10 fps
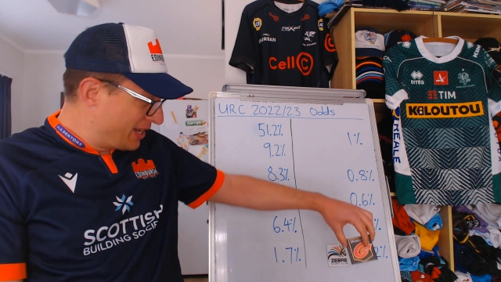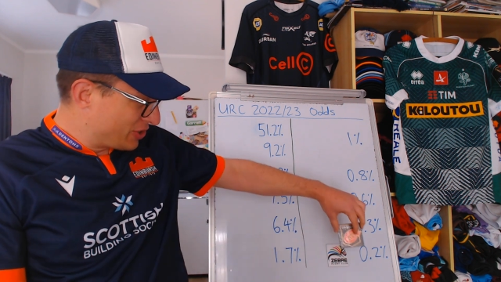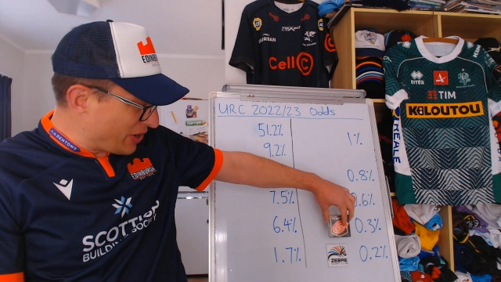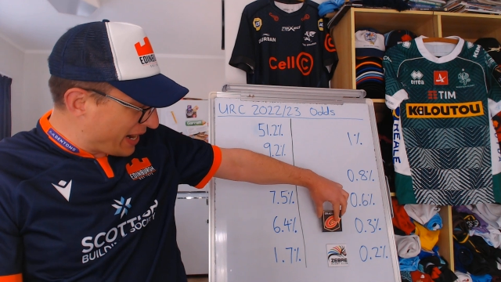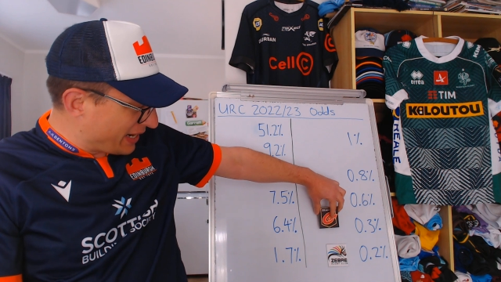
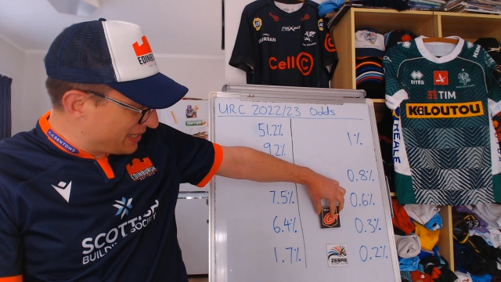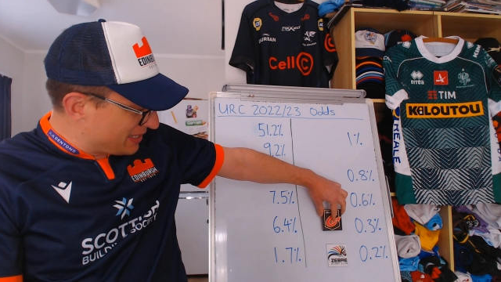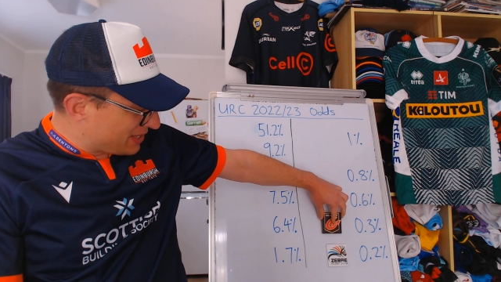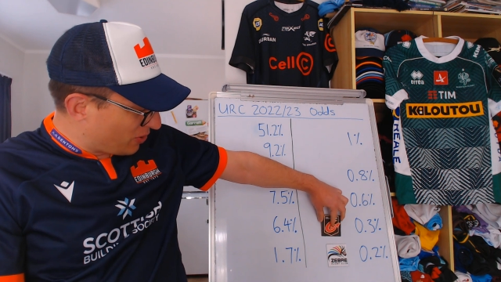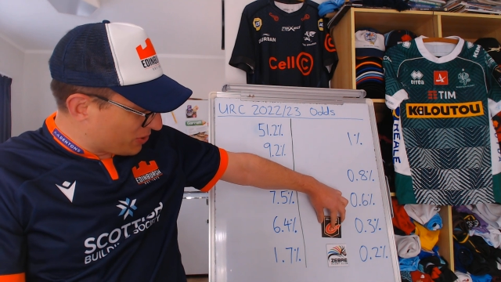
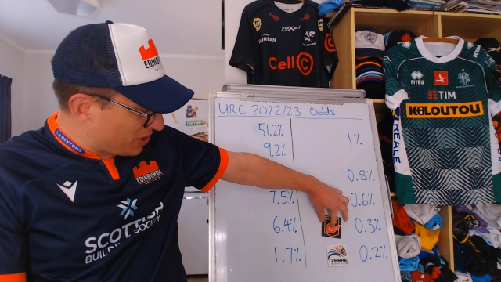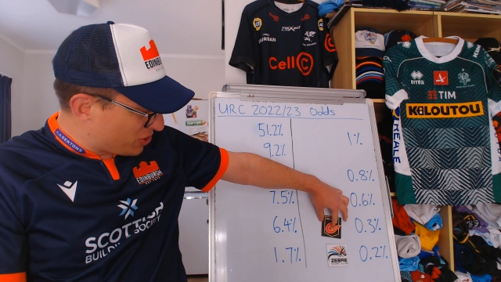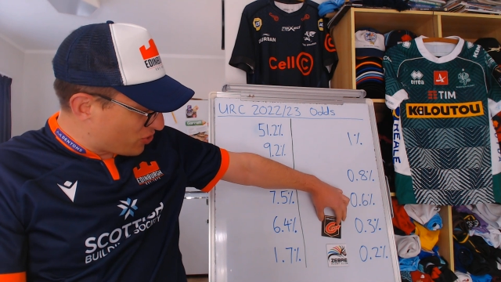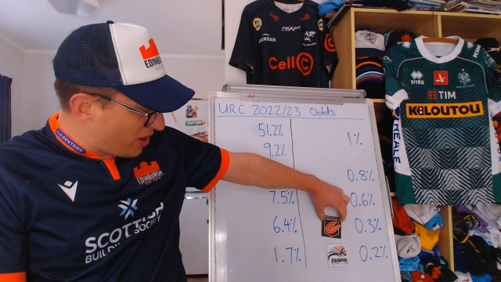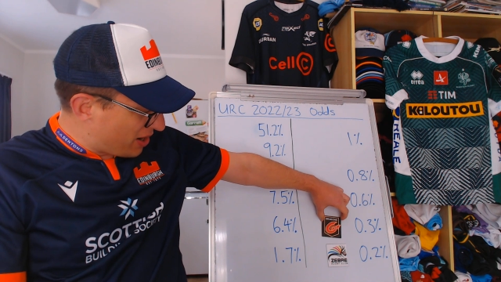Dragons also
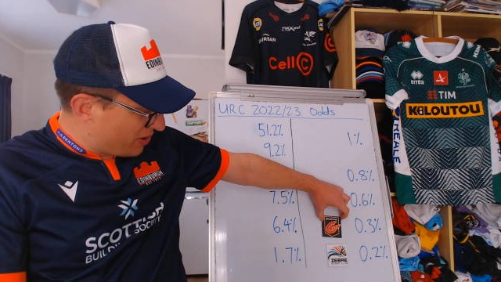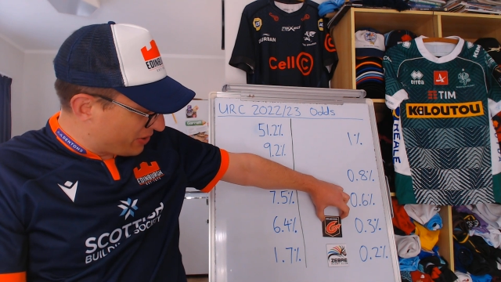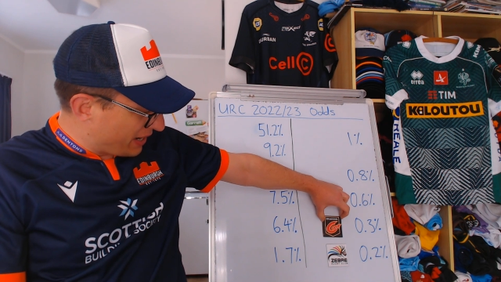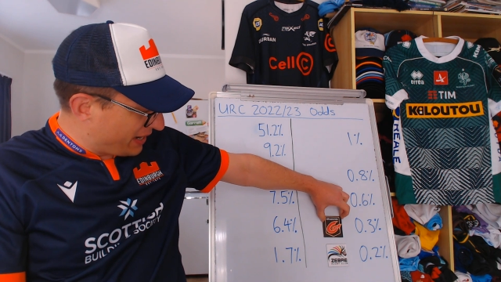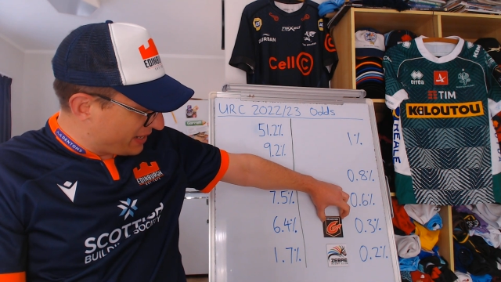
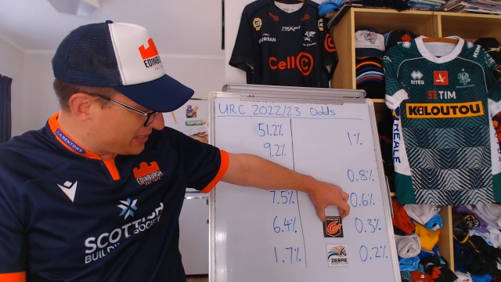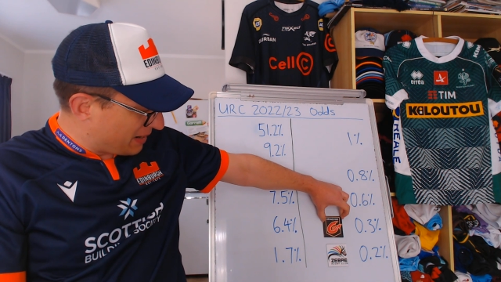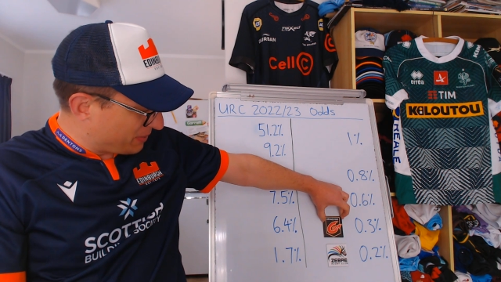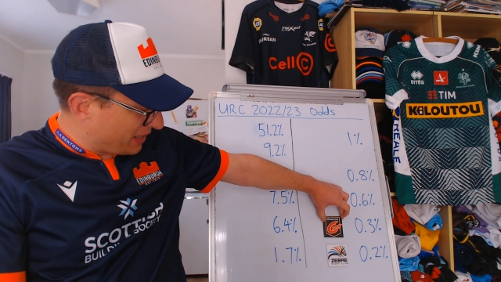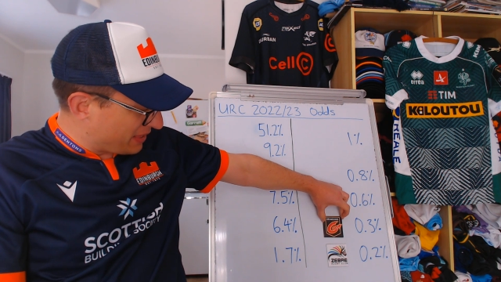struggled. I needed to
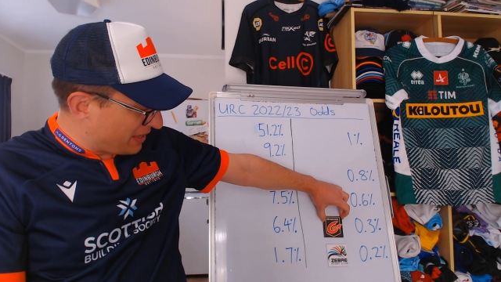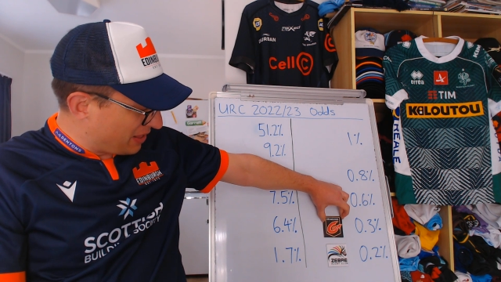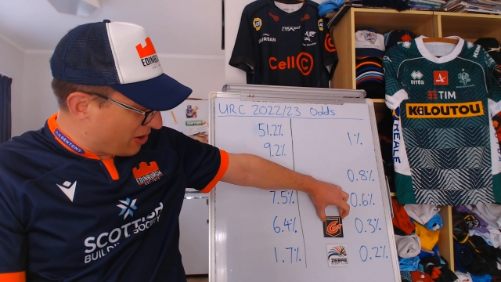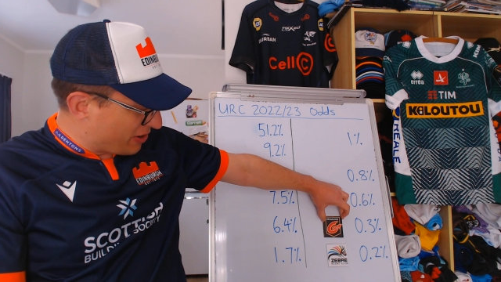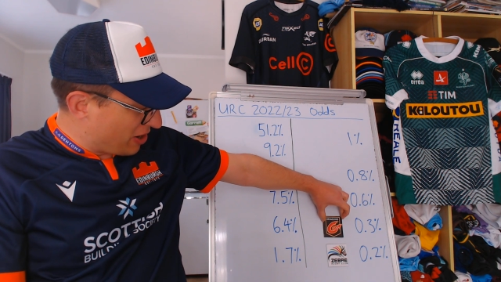update their
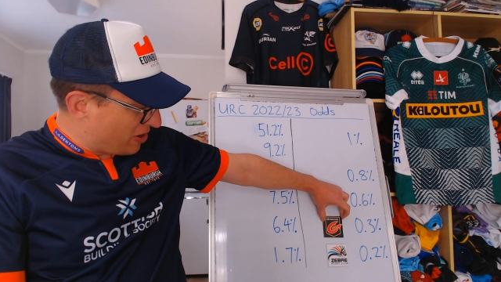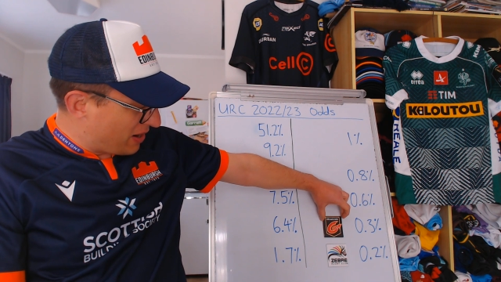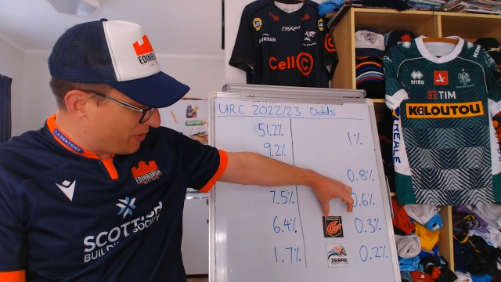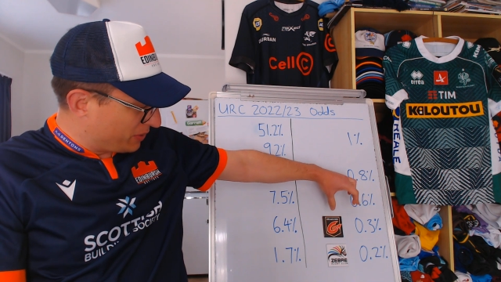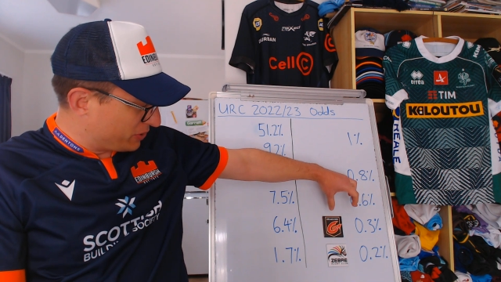logo.
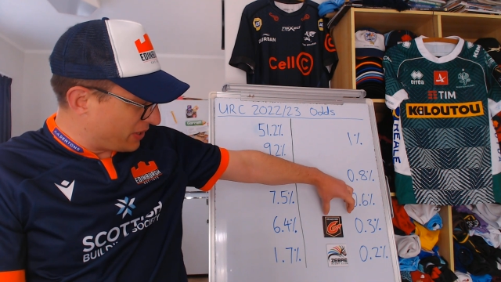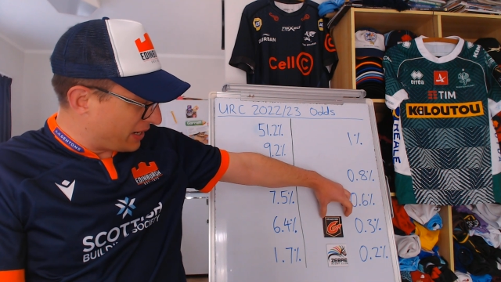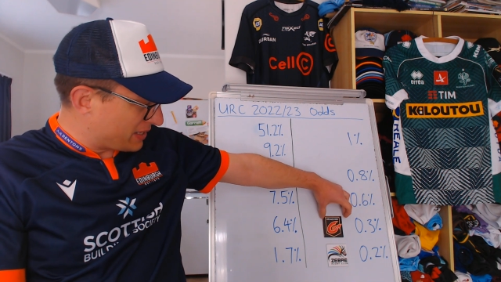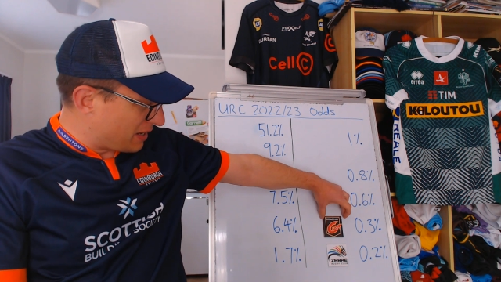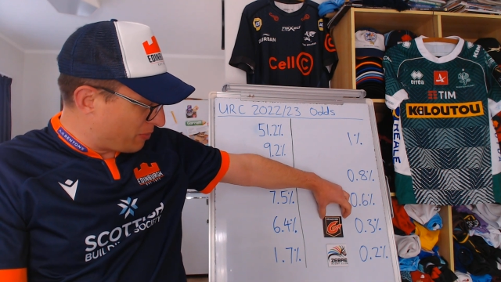I will do that
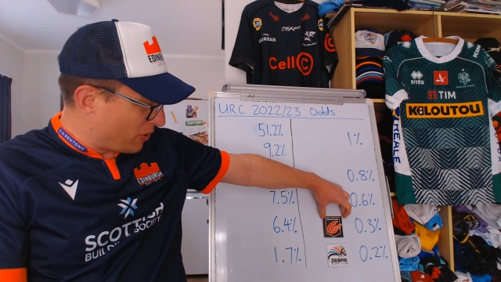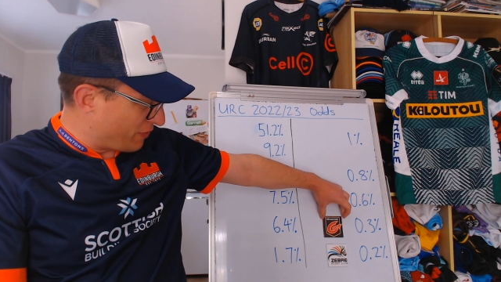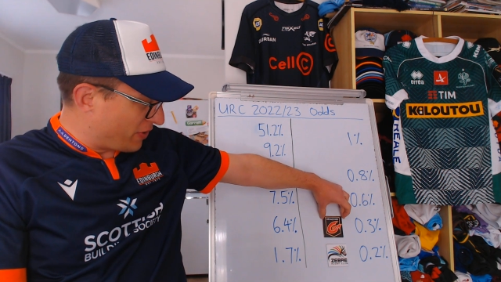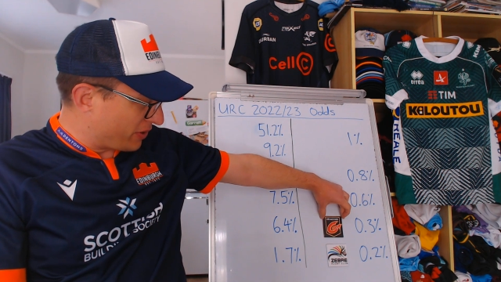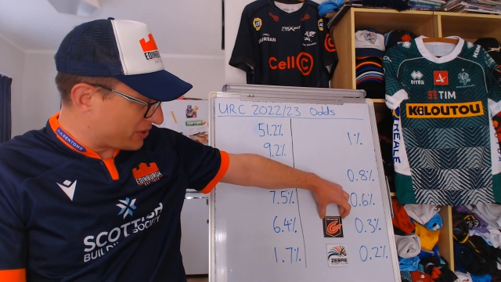at some point,
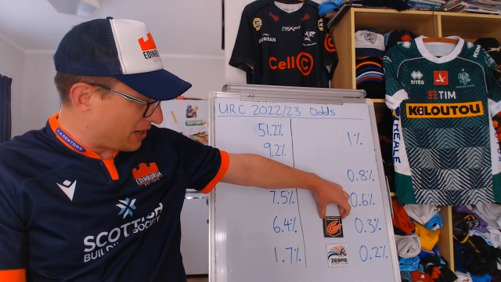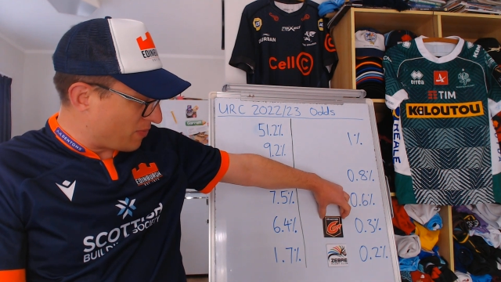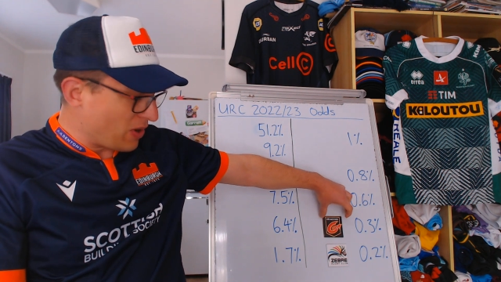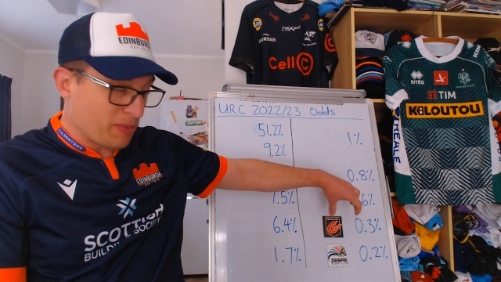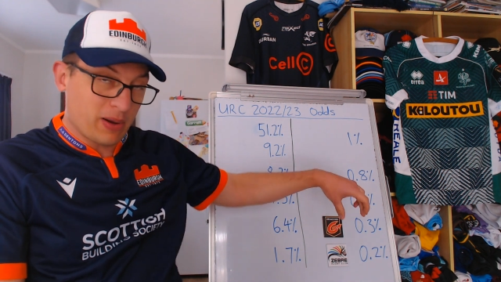folks.
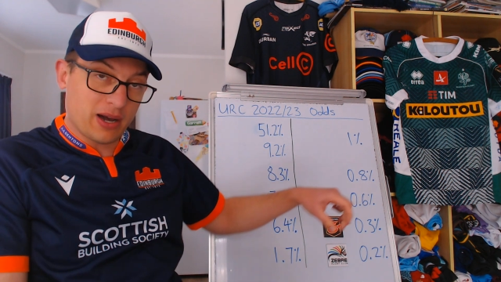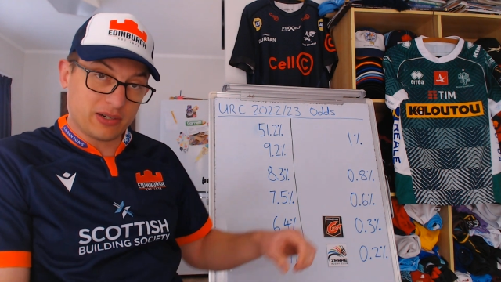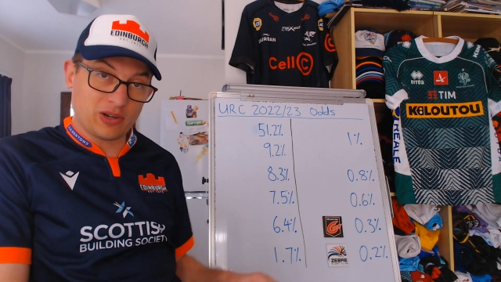I'm well behind on